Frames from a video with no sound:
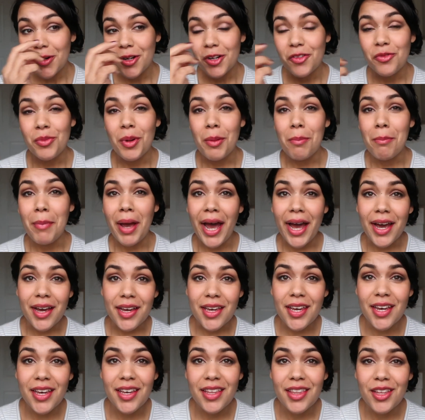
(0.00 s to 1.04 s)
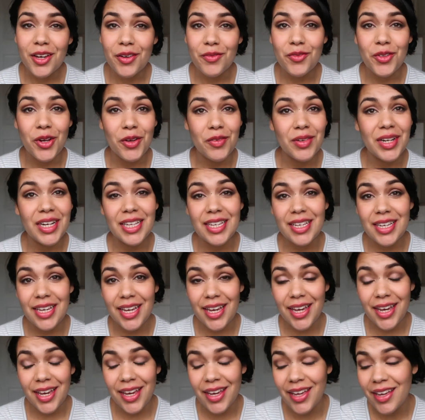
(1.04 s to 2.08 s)
all over my Mac that I've not even had a
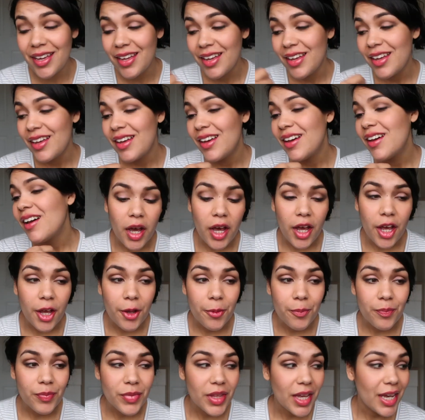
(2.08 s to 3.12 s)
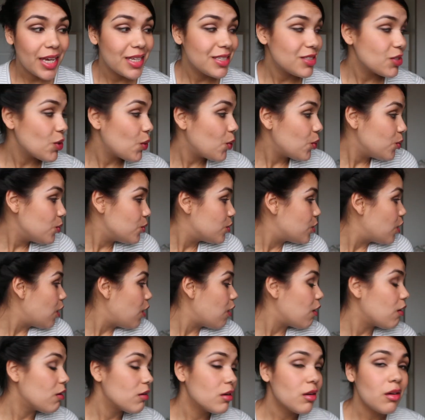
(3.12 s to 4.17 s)
year. Um, it's all
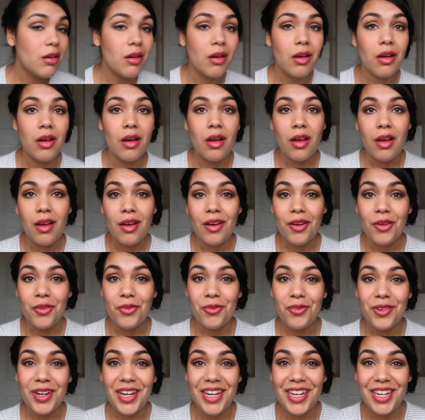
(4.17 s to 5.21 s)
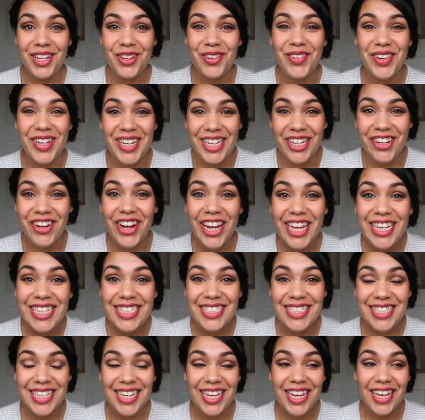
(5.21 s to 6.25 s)
gone really really
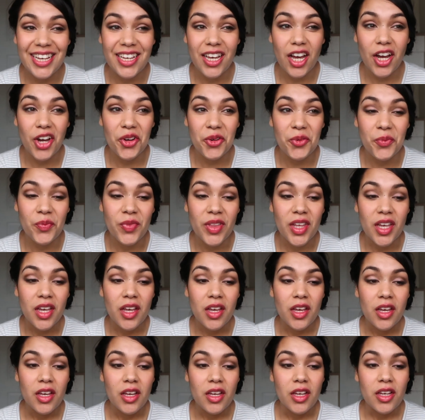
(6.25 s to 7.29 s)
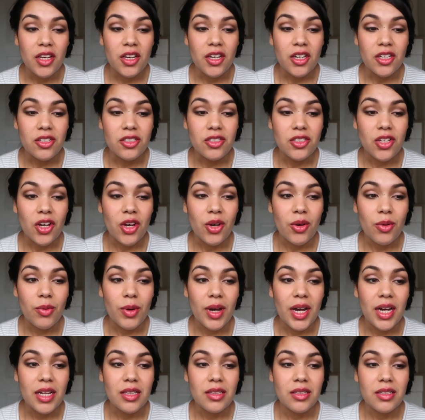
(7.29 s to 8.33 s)
crazy. Um, so
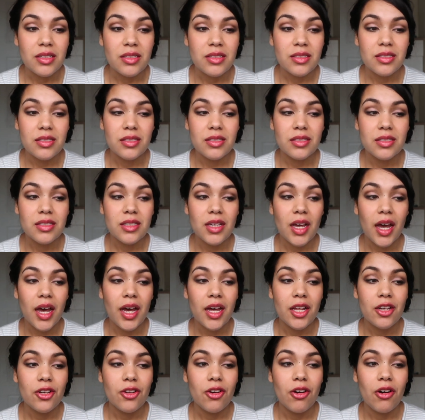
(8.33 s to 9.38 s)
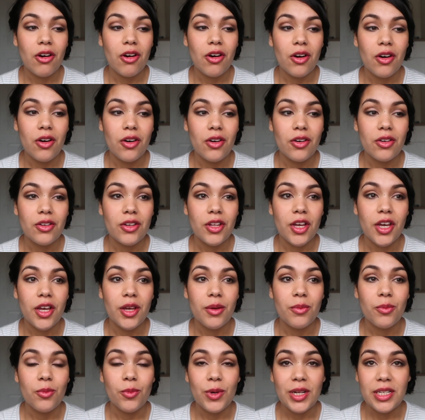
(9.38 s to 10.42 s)
had the scan on
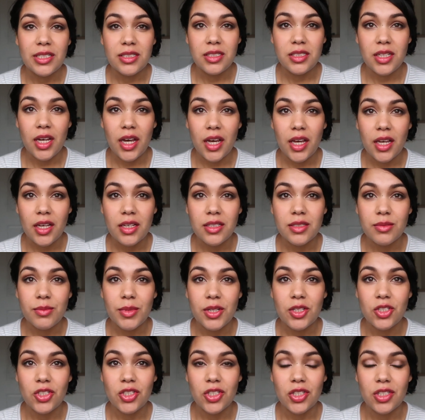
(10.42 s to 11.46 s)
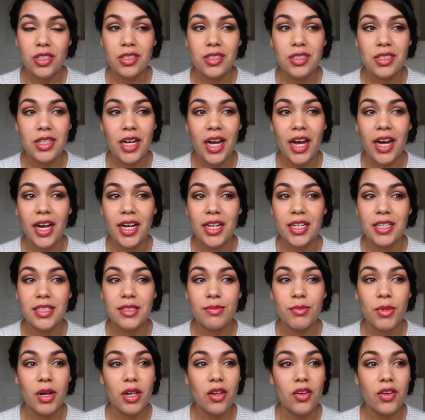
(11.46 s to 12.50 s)
um, Wednesday as mentioned,
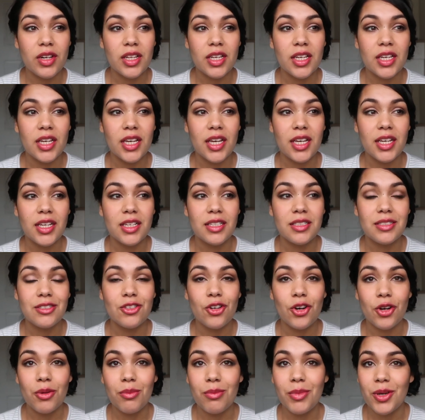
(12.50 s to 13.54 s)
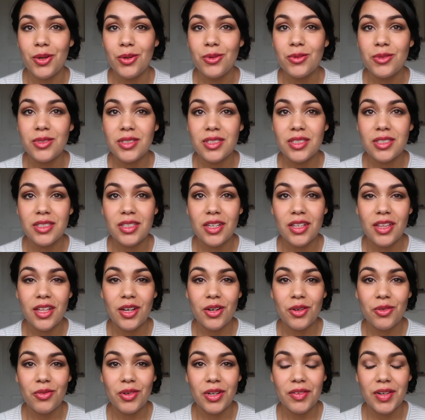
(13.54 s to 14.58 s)
and my lining is nine mils, so they
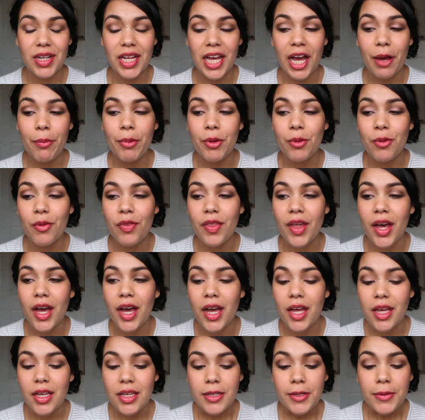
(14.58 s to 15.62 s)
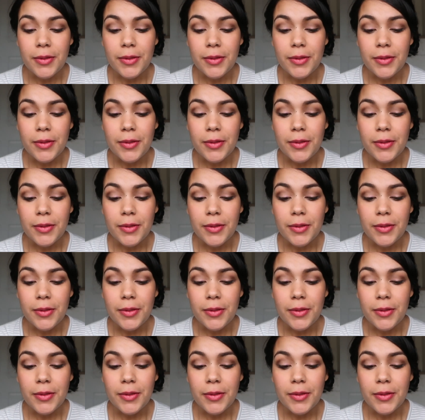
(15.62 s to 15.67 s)
were really really happy with that,